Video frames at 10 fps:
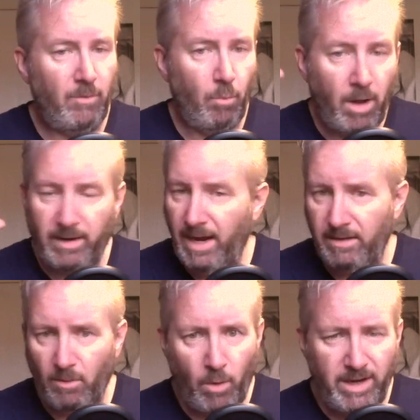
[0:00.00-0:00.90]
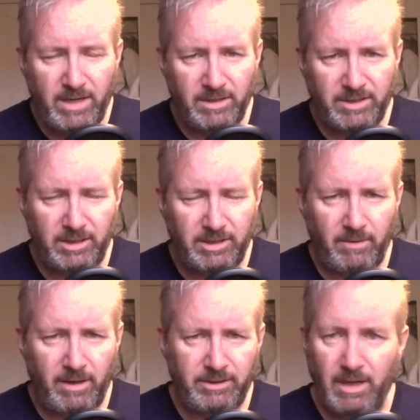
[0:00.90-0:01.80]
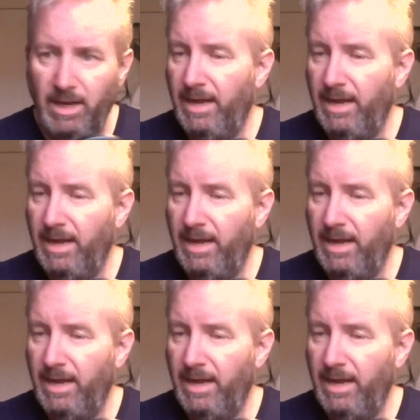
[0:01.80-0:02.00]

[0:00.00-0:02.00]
the again the wind situation.